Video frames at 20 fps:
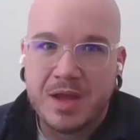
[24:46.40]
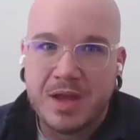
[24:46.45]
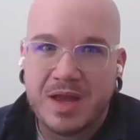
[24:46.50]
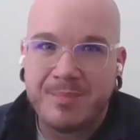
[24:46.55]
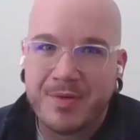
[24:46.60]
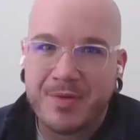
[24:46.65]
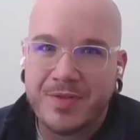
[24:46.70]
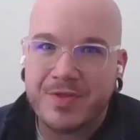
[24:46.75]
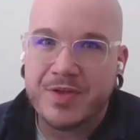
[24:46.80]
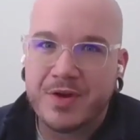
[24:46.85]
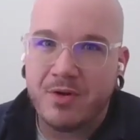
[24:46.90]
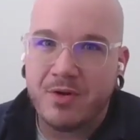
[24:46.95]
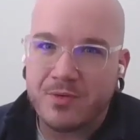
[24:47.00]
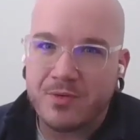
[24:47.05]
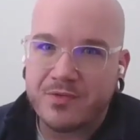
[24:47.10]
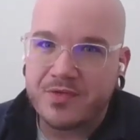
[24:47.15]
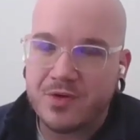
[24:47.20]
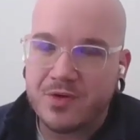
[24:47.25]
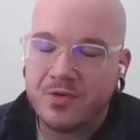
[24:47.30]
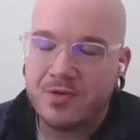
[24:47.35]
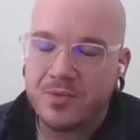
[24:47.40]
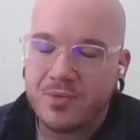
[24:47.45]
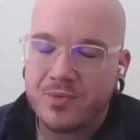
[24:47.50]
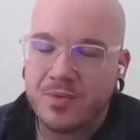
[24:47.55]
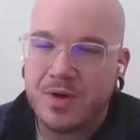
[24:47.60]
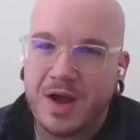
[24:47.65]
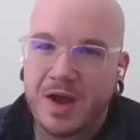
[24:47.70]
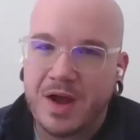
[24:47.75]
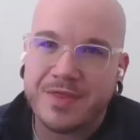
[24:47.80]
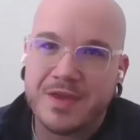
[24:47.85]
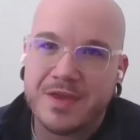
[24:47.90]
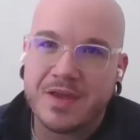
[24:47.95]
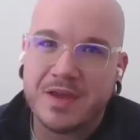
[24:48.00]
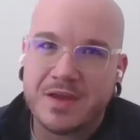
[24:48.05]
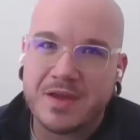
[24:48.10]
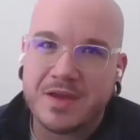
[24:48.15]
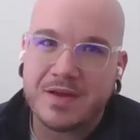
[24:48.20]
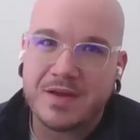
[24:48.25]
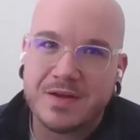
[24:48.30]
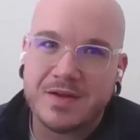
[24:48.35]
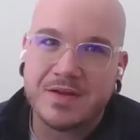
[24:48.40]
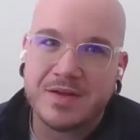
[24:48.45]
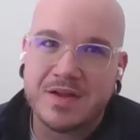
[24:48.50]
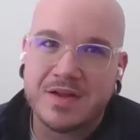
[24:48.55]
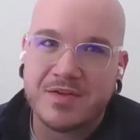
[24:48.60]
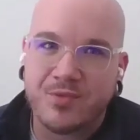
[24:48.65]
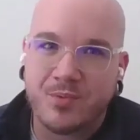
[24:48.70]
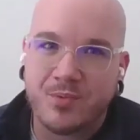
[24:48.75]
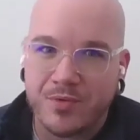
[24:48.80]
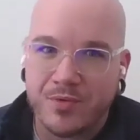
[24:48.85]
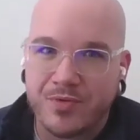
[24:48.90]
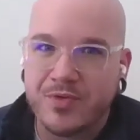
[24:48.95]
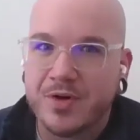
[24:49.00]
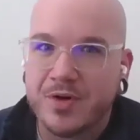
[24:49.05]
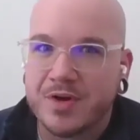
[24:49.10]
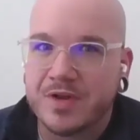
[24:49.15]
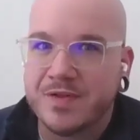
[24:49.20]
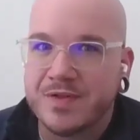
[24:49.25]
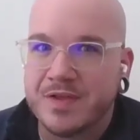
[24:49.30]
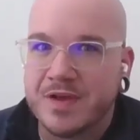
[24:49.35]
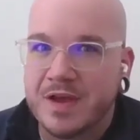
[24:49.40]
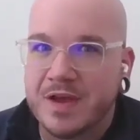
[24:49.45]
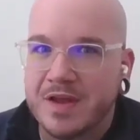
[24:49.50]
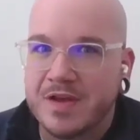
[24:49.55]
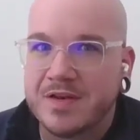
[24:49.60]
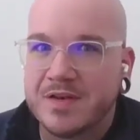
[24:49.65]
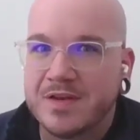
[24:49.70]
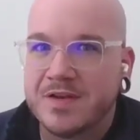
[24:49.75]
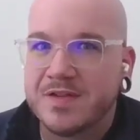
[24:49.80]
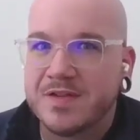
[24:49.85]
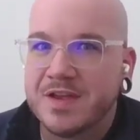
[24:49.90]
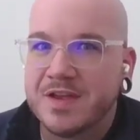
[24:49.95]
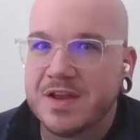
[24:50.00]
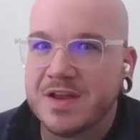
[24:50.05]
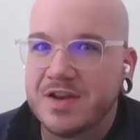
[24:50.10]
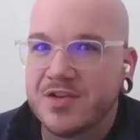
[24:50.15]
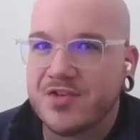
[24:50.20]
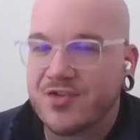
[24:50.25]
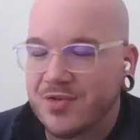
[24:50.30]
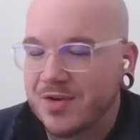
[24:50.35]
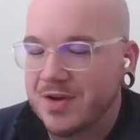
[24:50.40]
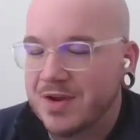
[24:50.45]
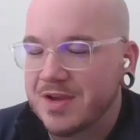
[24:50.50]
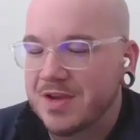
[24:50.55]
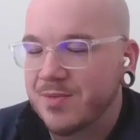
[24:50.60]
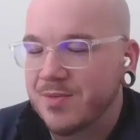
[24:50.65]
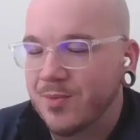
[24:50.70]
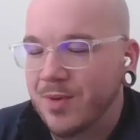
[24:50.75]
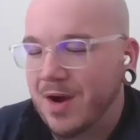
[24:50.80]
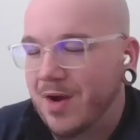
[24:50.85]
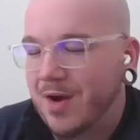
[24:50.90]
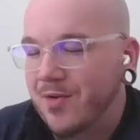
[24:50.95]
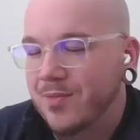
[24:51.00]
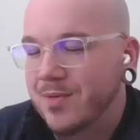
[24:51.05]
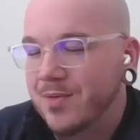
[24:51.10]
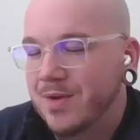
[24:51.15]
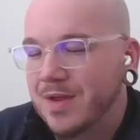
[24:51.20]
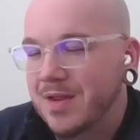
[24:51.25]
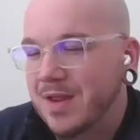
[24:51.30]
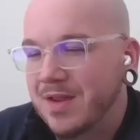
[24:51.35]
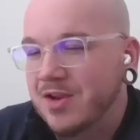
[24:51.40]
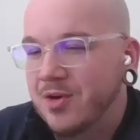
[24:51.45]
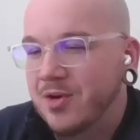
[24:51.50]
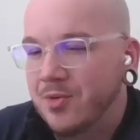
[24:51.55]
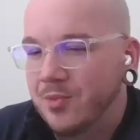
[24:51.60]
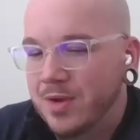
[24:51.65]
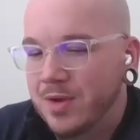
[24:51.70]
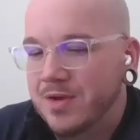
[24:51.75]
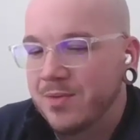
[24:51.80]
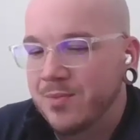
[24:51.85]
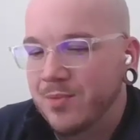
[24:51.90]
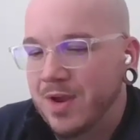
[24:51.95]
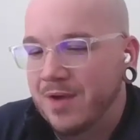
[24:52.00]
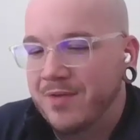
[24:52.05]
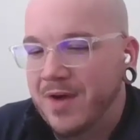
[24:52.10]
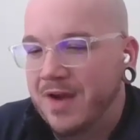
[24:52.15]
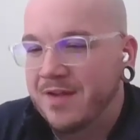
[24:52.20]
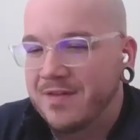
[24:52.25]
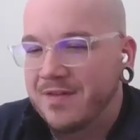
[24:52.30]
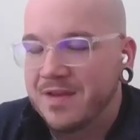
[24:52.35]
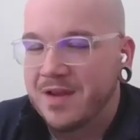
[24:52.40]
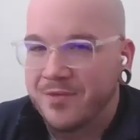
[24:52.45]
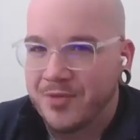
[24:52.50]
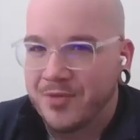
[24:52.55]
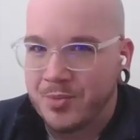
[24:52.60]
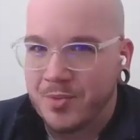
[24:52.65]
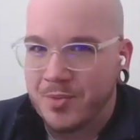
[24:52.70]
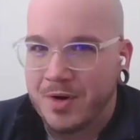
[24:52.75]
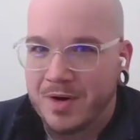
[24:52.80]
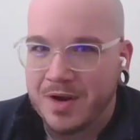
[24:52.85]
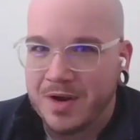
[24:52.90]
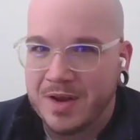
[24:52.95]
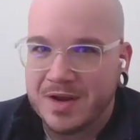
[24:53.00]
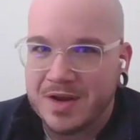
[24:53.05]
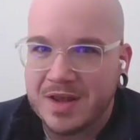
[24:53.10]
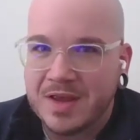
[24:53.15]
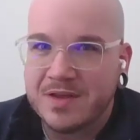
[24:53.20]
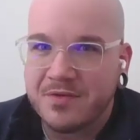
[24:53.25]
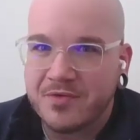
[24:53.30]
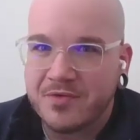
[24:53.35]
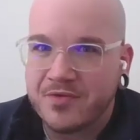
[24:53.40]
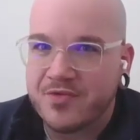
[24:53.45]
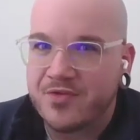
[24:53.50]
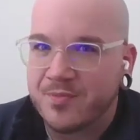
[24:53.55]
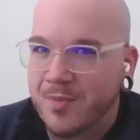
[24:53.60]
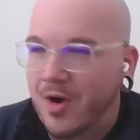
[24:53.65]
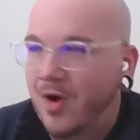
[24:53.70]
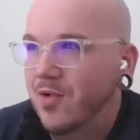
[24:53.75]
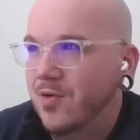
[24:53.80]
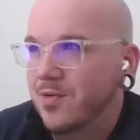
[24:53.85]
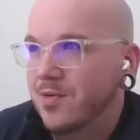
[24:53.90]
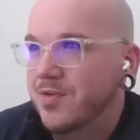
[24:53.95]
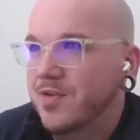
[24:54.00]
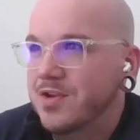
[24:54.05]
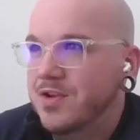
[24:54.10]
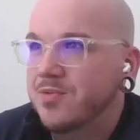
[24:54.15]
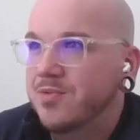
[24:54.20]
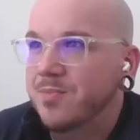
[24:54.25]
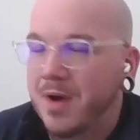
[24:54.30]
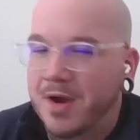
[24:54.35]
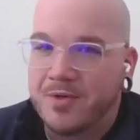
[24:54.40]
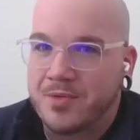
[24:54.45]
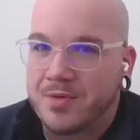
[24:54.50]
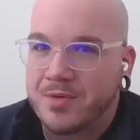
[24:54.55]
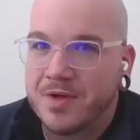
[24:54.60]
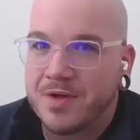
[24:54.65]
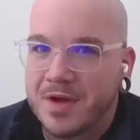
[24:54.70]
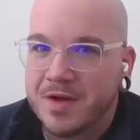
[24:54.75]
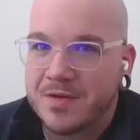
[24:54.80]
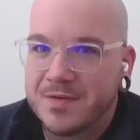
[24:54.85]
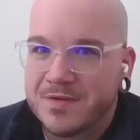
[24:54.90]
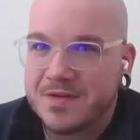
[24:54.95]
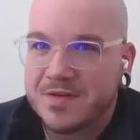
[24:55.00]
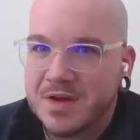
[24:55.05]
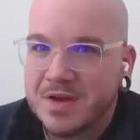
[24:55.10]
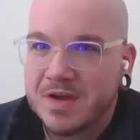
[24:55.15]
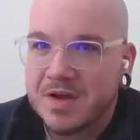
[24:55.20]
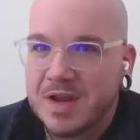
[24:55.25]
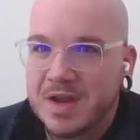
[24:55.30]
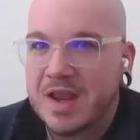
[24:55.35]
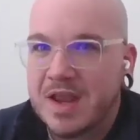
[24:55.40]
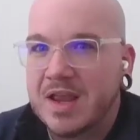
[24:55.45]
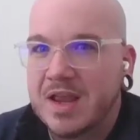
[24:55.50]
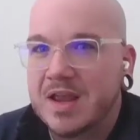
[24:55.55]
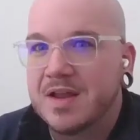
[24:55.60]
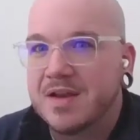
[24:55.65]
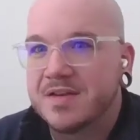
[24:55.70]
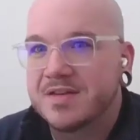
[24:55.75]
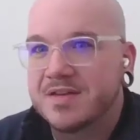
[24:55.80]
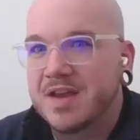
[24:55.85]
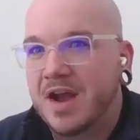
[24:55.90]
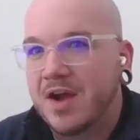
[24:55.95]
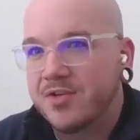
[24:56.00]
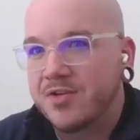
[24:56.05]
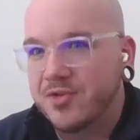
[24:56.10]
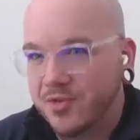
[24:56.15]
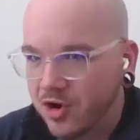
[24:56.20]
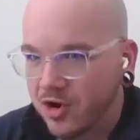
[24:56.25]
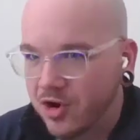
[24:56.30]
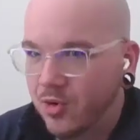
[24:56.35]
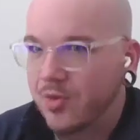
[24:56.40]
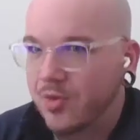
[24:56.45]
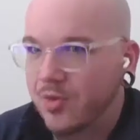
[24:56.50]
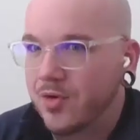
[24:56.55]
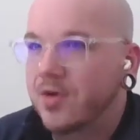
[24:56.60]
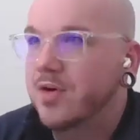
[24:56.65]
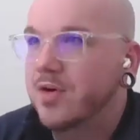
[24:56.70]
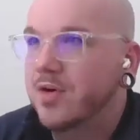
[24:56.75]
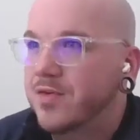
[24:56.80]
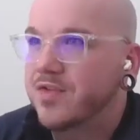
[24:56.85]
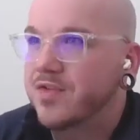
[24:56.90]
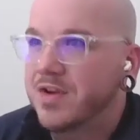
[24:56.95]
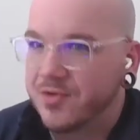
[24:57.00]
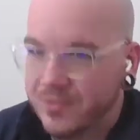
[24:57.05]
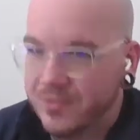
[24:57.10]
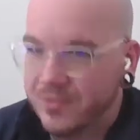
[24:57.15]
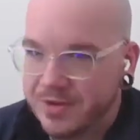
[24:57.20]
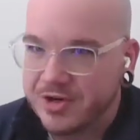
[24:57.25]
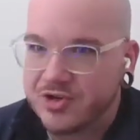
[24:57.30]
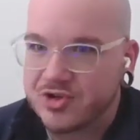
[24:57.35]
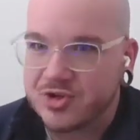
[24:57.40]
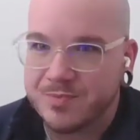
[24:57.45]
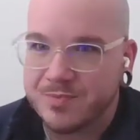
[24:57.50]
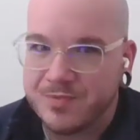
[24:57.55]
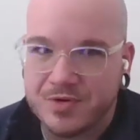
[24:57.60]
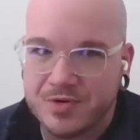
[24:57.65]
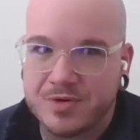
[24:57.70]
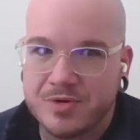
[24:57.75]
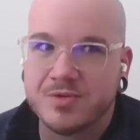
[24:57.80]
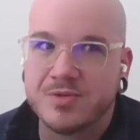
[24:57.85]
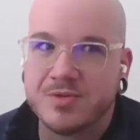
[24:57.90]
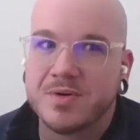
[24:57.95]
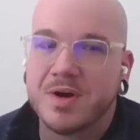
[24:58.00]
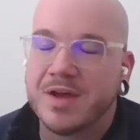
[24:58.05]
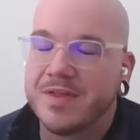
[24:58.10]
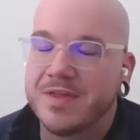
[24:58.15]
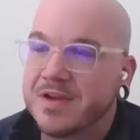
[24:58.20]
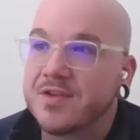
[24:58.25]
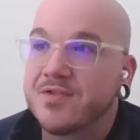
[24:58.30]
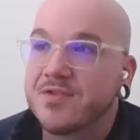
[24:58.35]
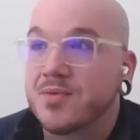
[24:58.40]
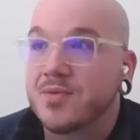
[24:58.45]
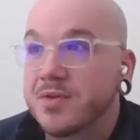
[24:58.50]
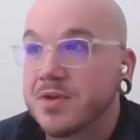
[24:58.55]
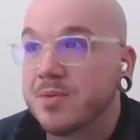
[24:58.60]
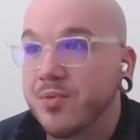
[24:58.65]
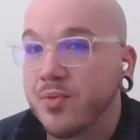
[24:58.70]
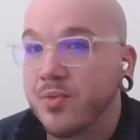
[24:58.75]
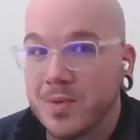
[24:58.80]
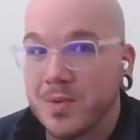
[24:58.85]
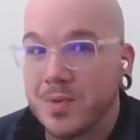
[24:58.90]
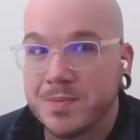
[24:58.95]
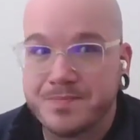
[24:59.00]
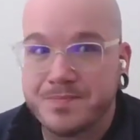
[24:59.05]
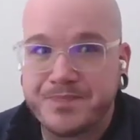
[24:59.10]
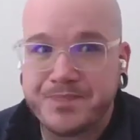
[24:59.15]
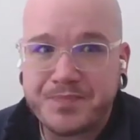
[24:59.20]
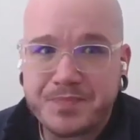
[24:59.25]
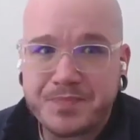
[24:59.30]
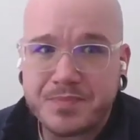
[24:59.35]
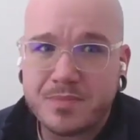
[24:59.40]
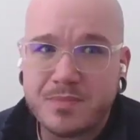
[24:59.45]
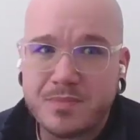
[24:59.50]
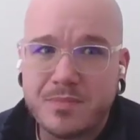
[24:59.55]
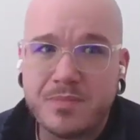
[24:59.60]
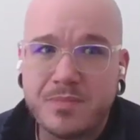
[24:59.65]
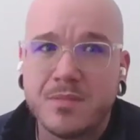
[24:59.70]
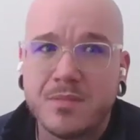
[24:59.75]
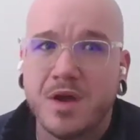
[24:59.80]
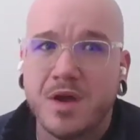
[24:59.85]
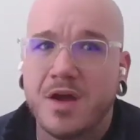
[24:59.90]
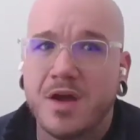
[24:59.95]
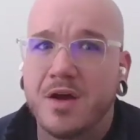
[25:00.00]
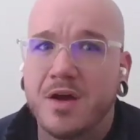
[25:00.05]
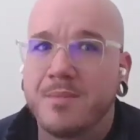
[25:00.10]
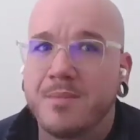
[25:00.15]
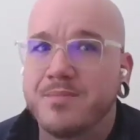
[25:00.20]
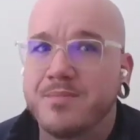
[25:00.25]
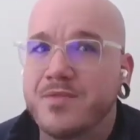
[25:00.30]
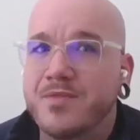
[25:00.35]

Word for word: but then also i think it's worth noting that the industry while you know we we have it everywhere it is smaller than you might realize and how your coworkers and your leadership view you i think is really important um,